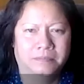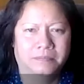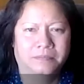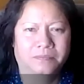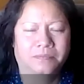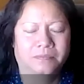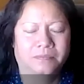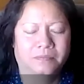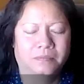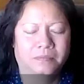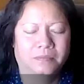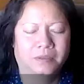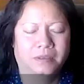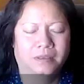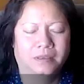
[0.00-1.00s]

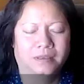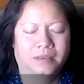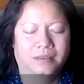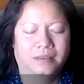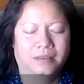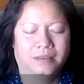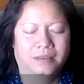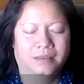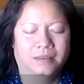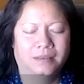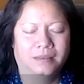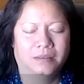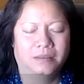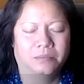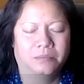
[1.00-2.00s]

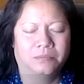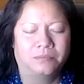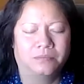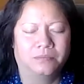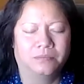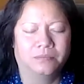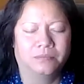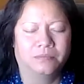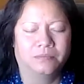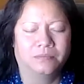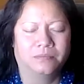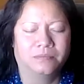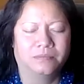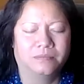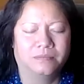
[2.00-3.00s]

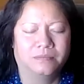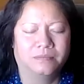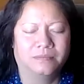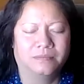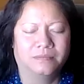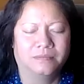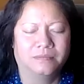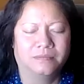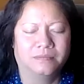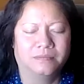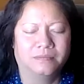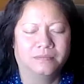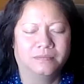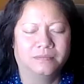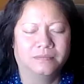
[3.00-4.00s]

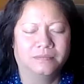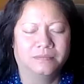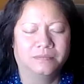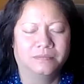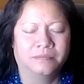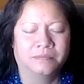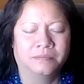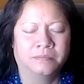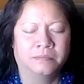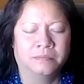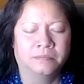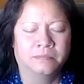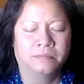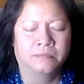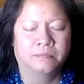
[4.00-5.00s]
[no speech]